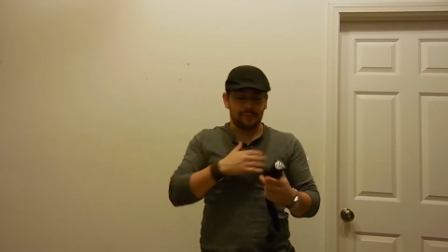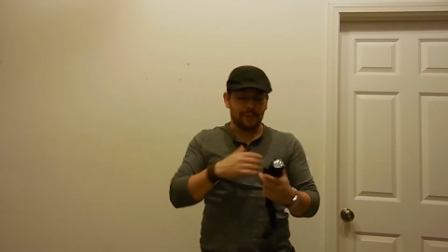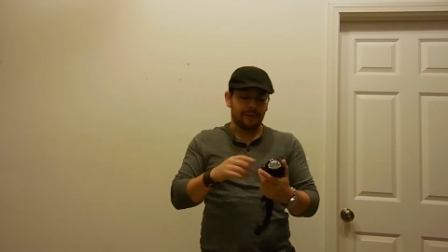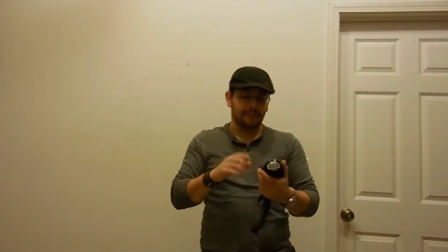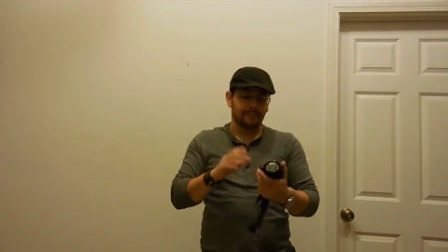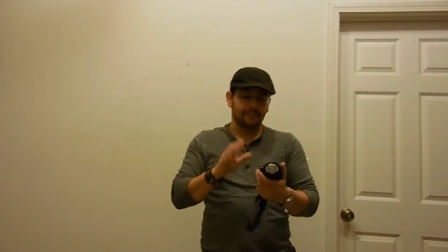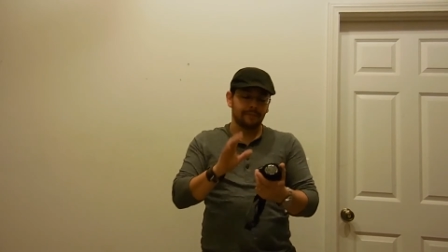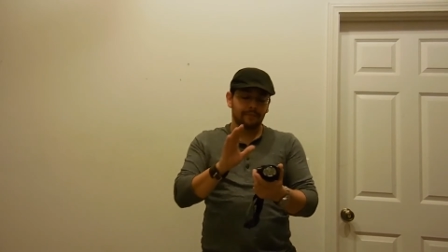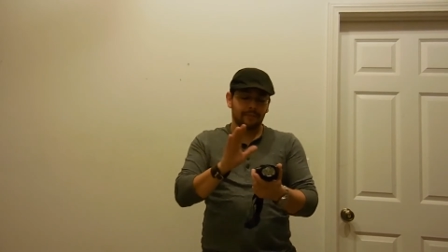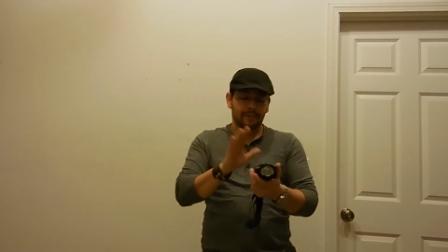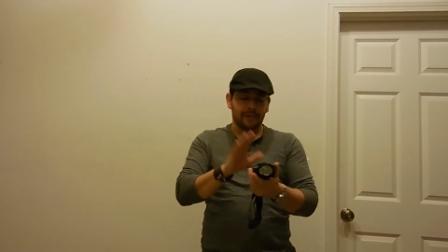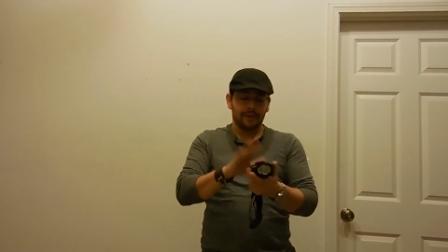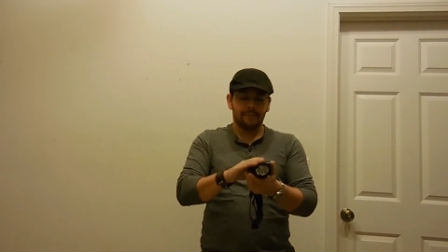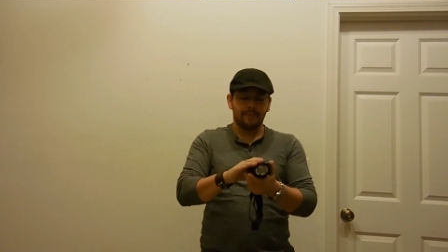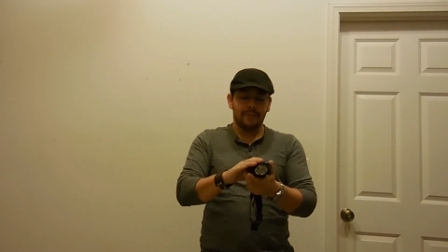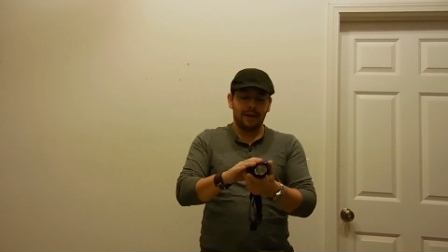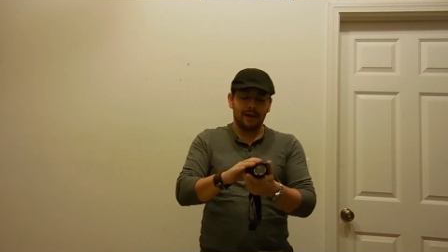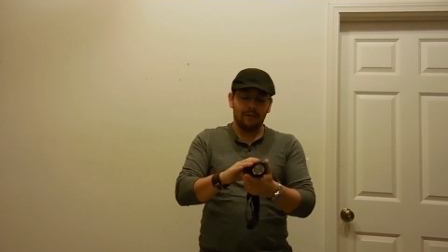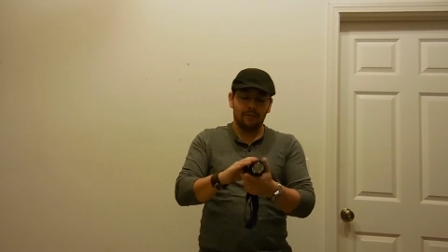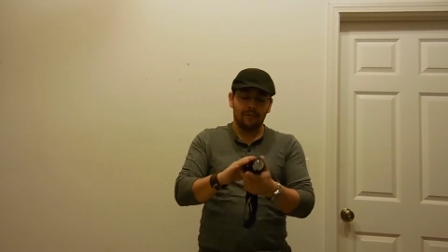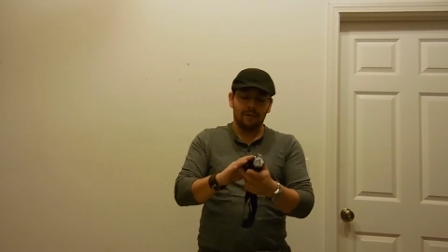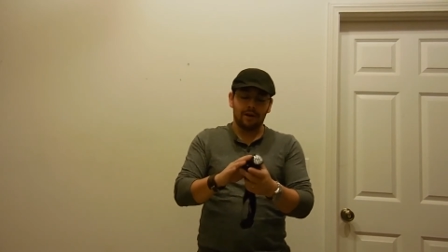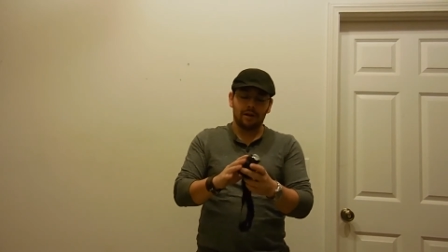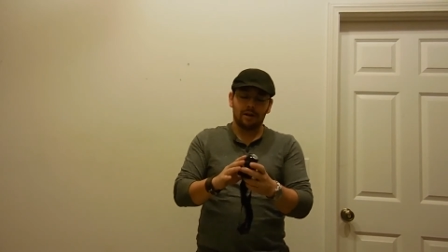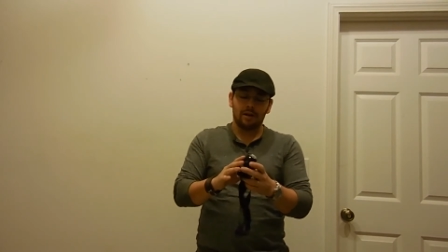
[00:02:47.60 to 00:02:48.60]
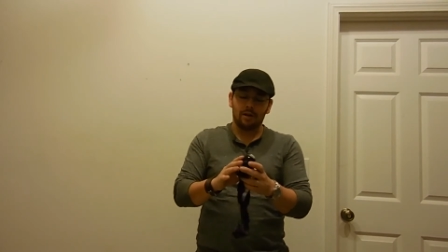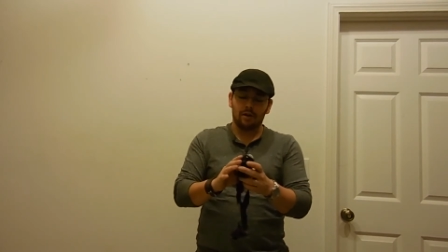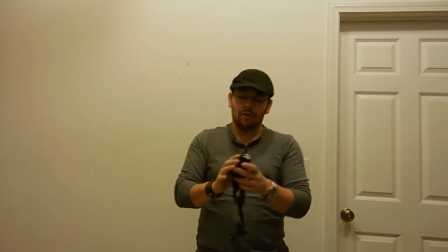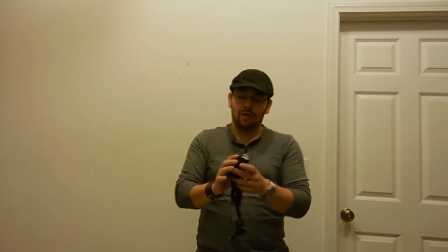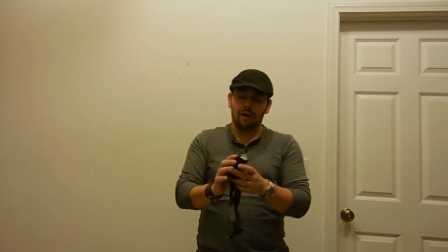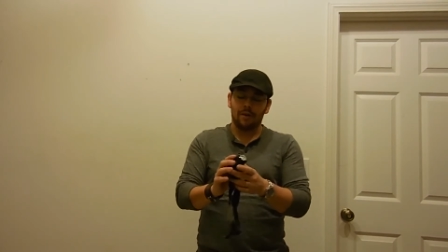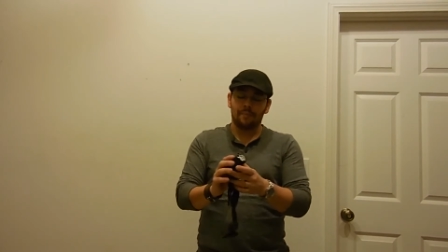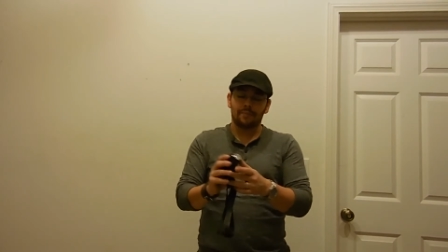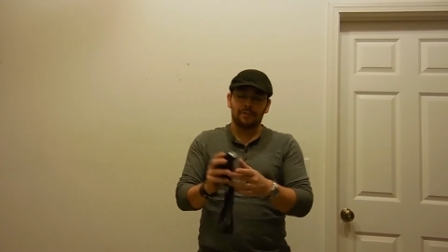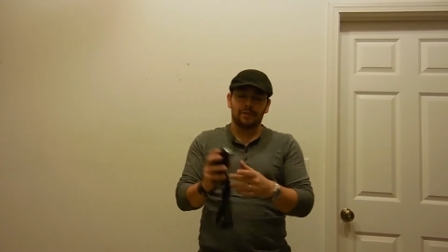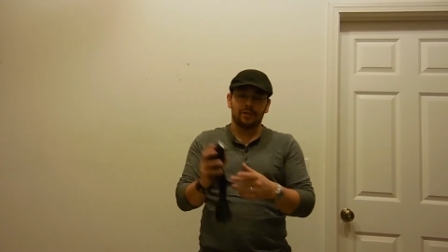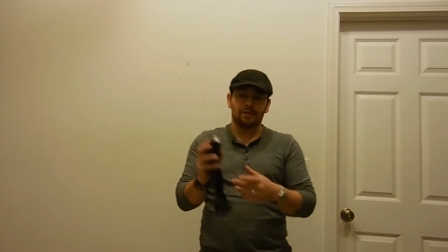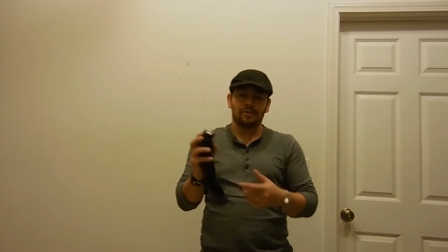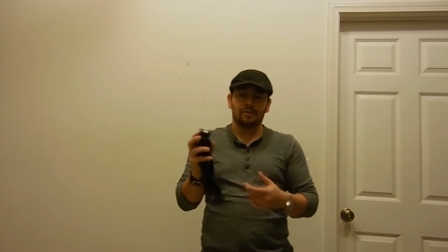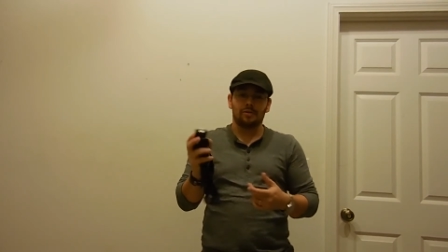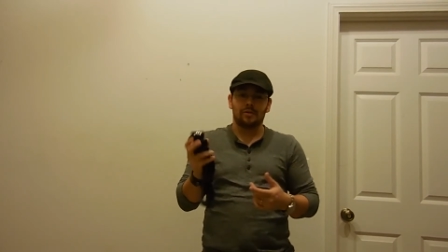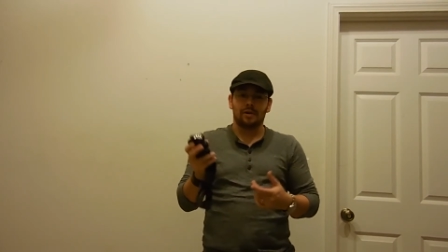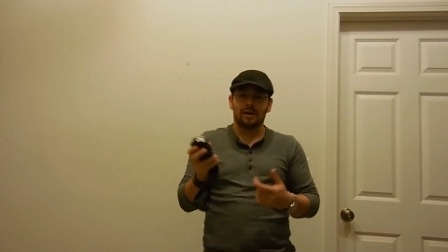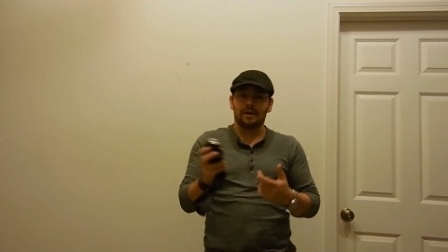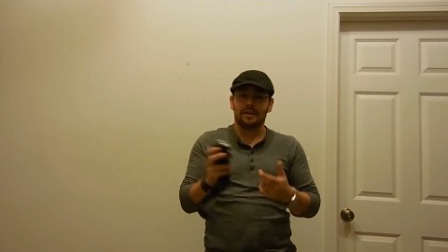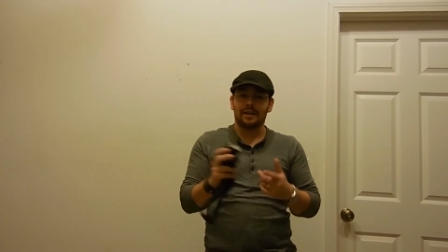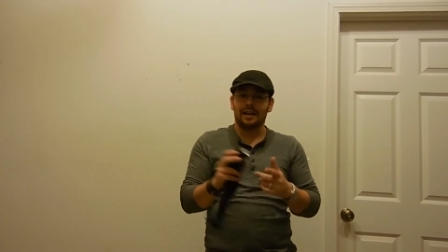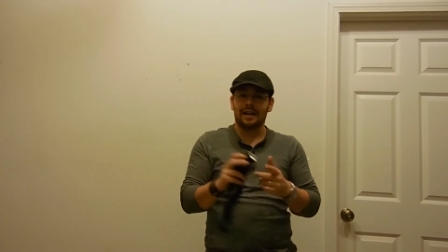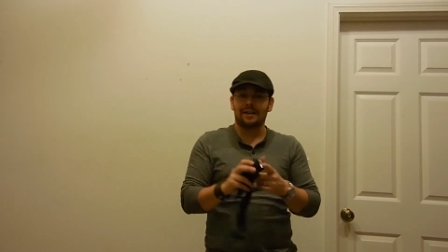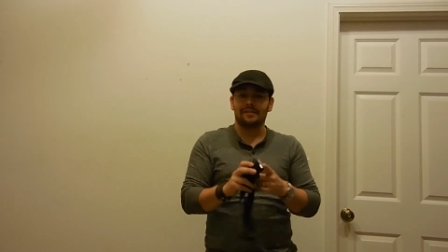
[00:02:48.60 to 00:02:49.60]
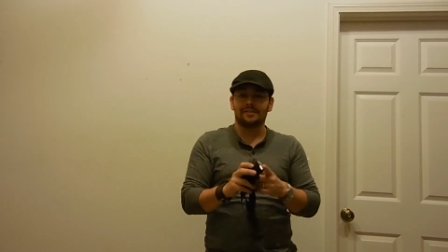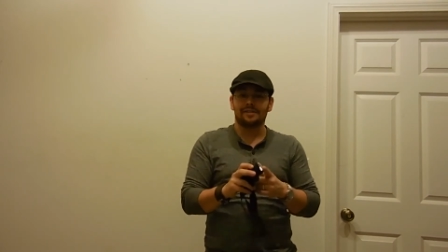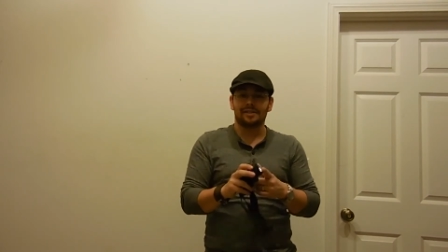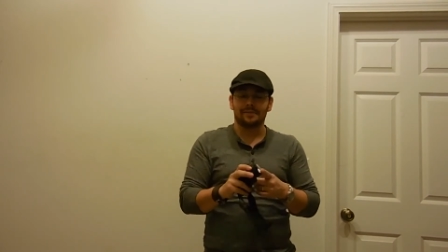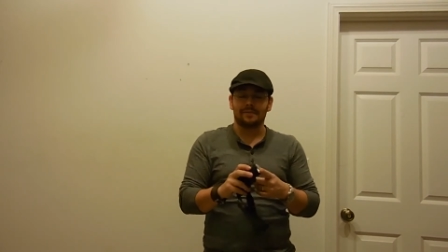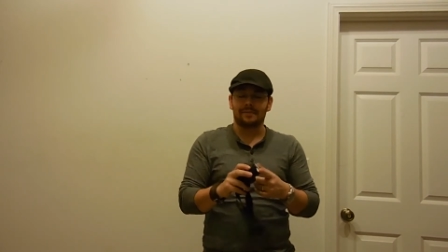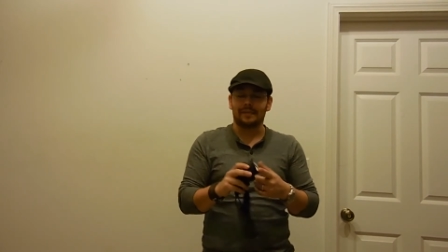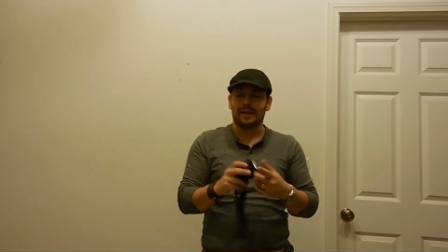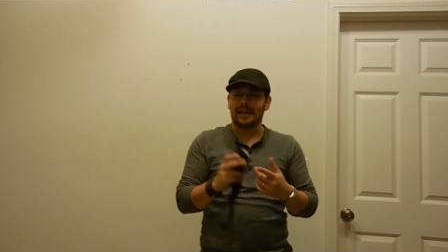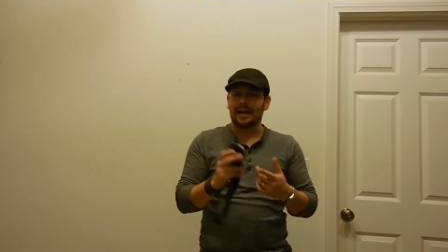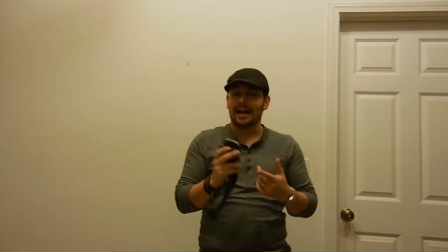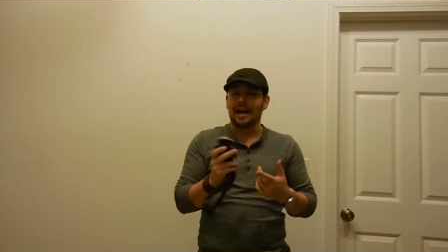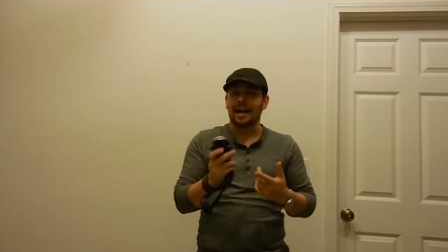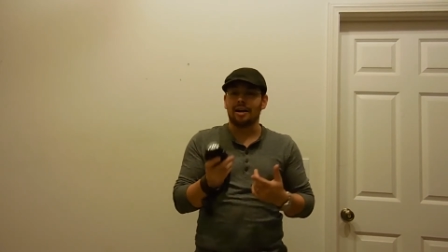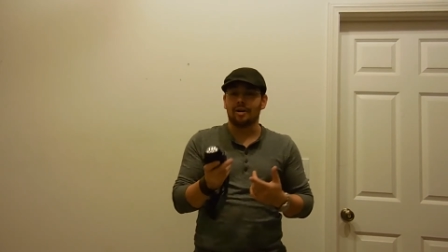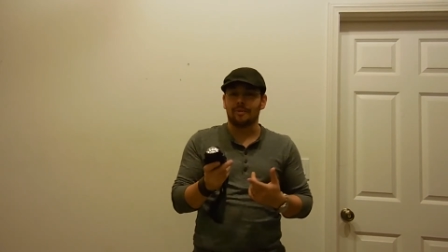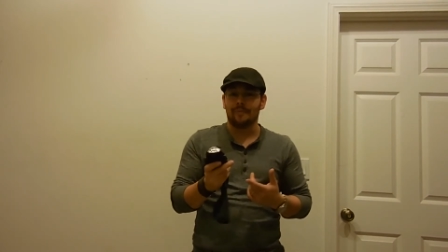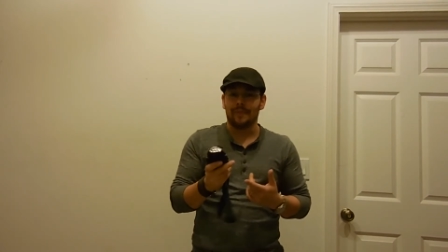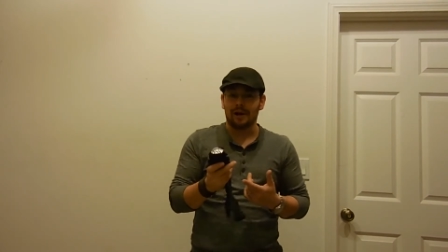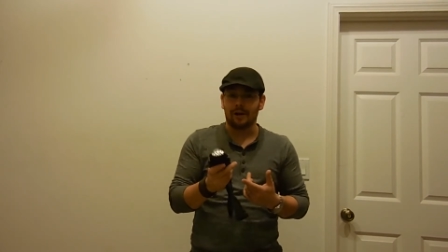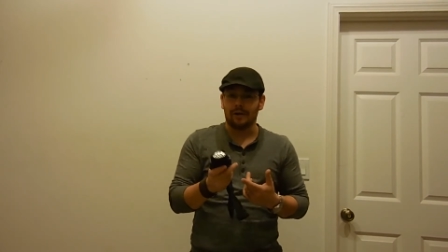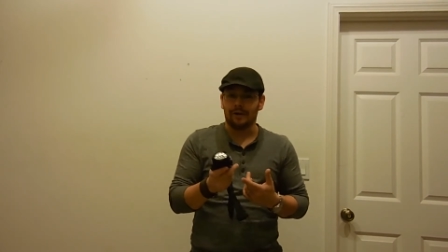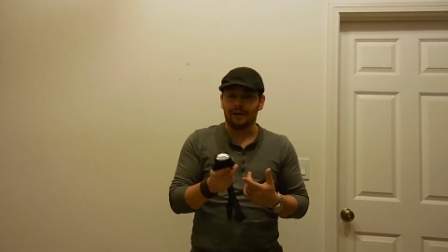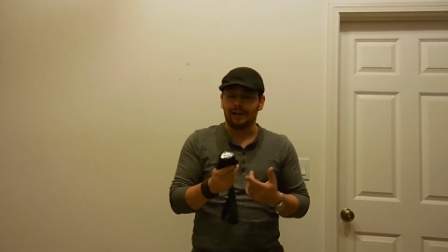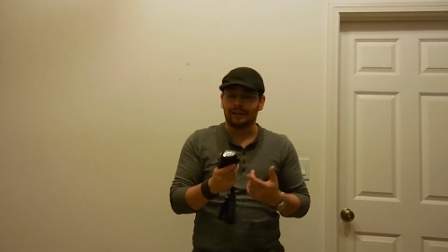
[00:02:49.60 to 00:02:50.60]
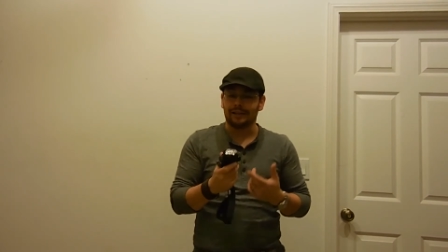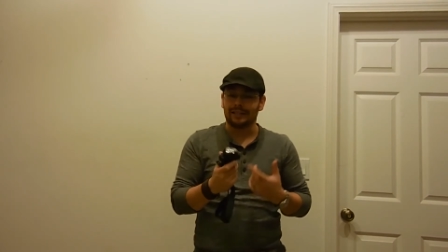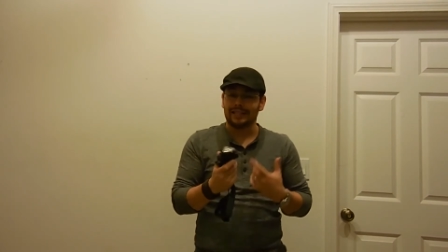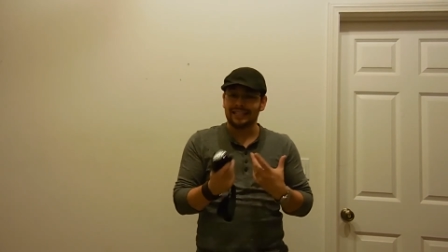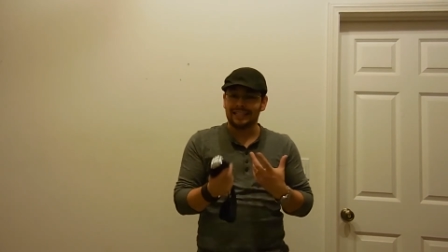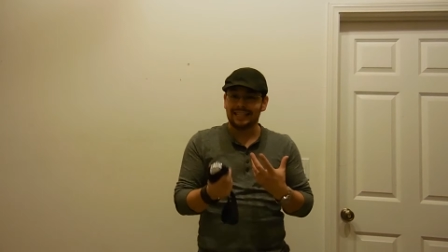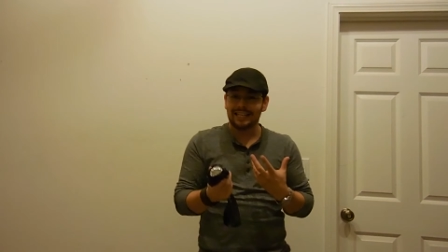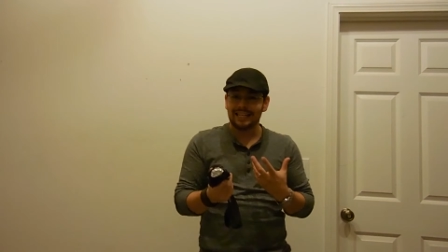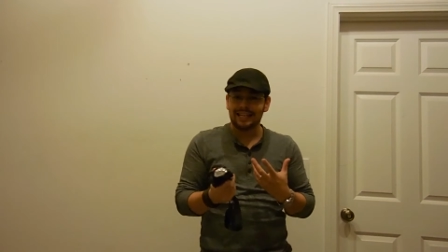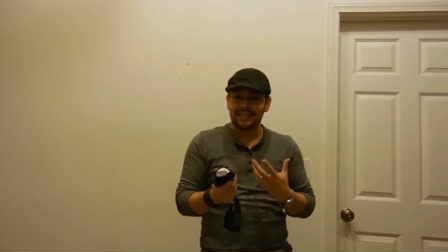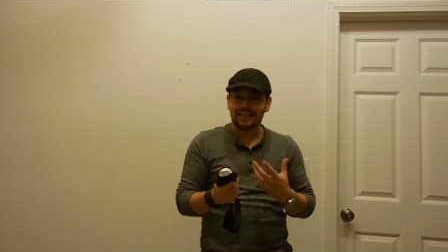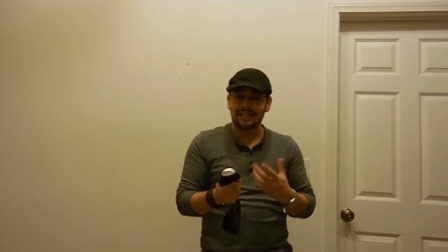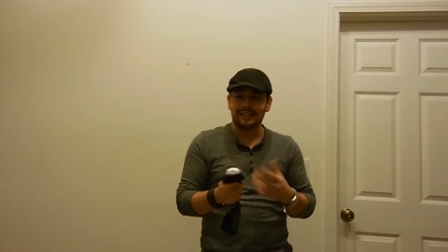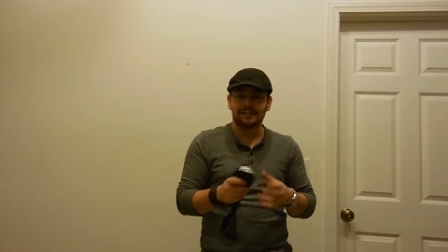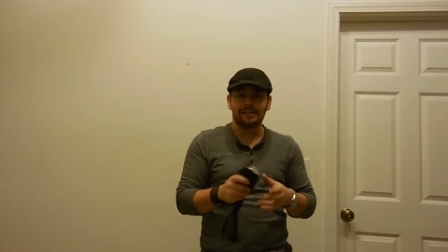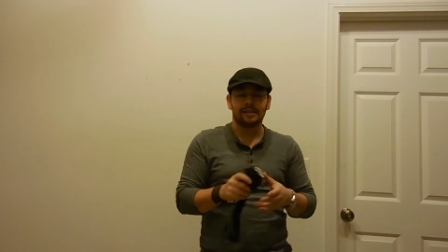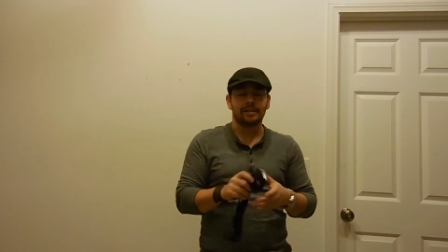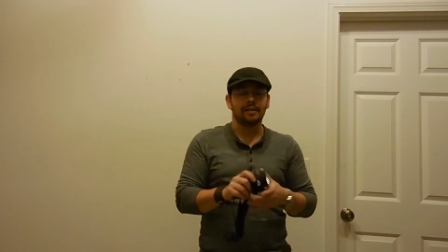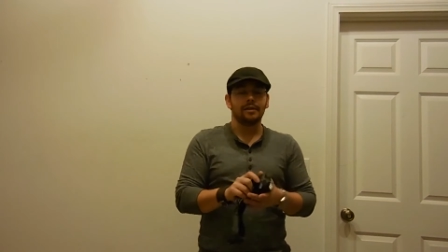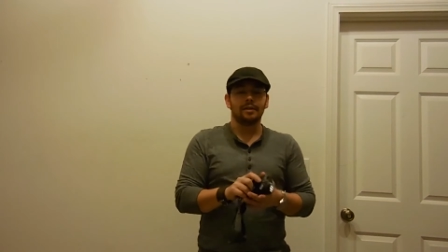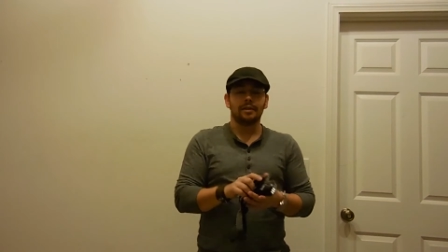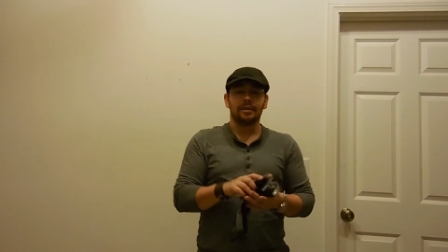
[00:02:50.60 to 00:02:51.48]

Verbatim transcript: me, might want to go up to, they have some like higher powered LEDs.